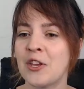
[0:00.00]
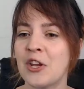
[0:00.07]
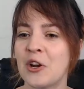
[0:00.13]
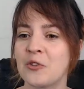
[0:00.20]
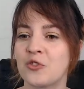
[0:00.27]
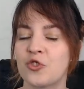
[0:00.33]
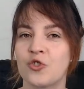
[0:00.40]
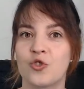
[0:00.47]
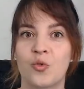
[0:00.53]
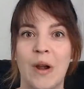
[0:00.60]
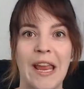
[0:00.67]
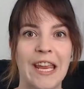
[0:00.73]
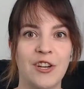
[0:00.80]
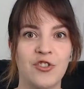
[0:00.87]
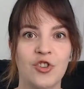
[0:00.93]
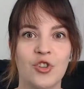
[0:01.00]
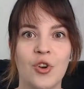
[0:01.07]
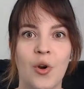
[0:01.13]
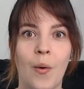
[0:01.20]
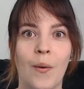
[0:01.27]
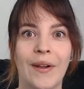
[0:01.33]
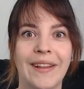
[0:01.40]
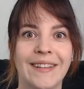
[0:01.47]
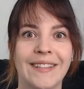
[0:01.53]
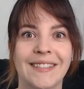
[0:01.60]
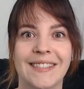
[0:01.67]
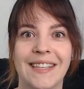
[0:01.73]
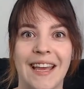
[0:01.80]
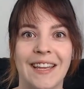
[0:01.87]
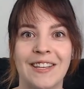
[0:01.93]
strange
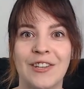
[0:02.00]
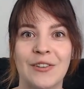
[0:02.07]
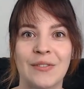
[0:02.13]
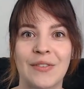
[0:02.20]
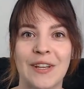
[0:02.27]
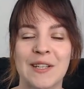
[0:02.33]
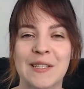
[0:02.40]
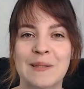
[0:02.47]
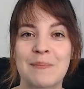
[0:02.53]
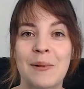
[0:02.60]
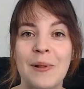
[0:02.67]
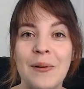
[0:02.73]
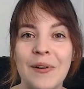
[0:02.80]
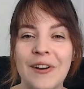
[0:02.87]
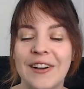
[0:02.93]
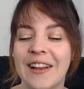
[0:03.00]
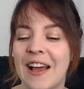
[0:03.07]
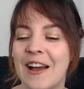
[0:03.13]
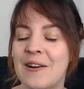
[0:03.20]
toys that you've explored.